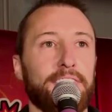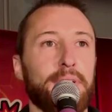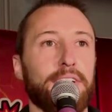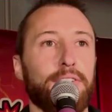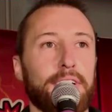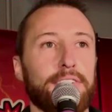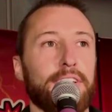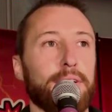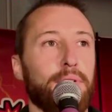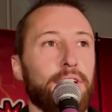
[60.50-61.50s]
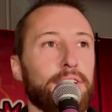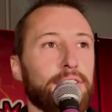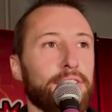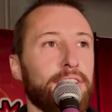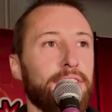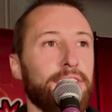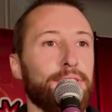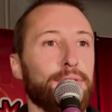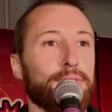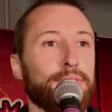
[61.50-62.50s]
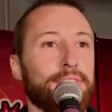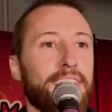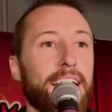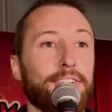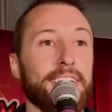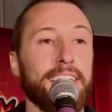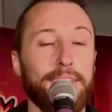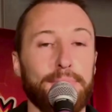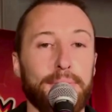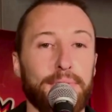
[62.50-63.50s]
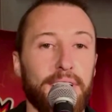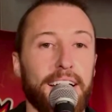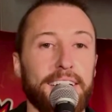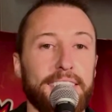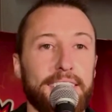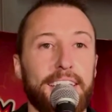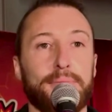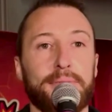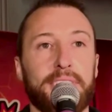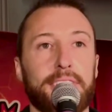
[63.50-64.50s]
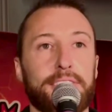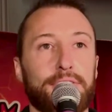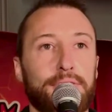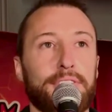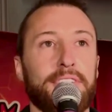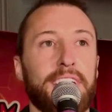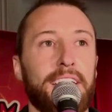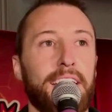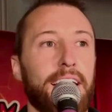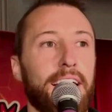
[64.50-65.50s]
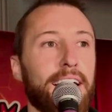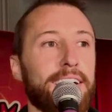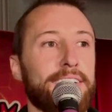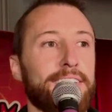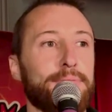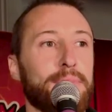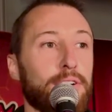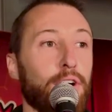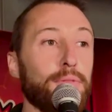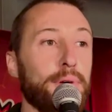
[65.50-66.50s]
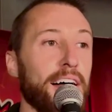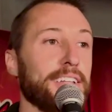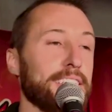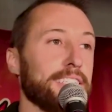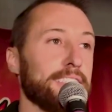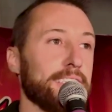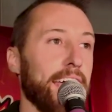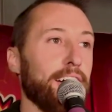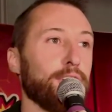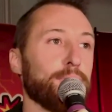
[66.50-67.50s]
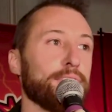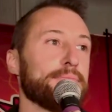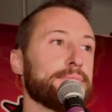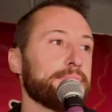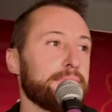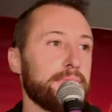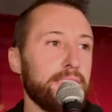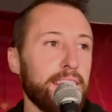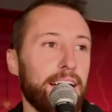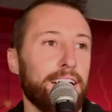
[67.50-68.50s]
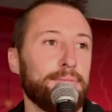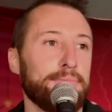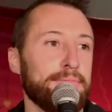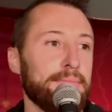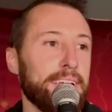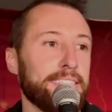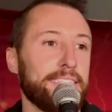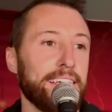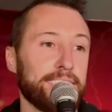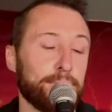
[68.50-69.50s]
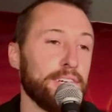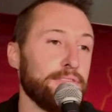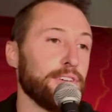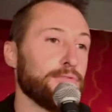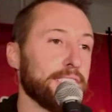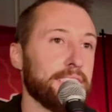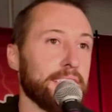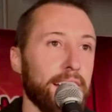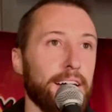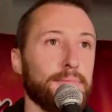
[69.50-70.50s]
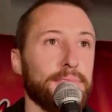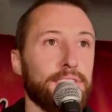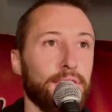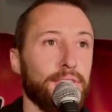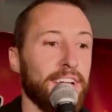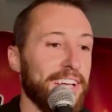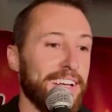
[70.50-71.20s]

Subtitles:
of Bitcoiners like Parker, who will not only keep people honest and keep them to the truth, but hold politicians accountable. It's a preview of what's to come. So